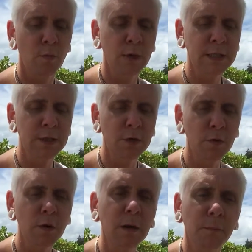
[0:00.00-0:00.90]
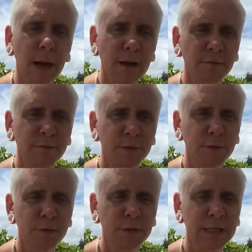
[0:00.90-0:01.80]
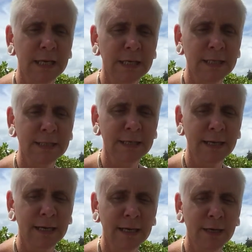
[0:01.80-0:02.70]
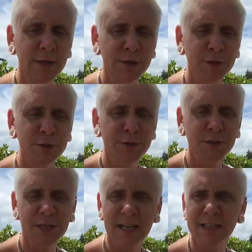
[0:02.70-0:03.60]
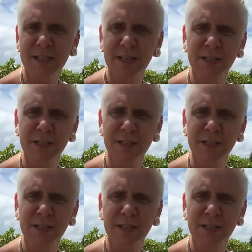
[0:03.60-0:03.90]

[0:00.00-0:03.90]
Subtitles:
We talk about food in and use kind of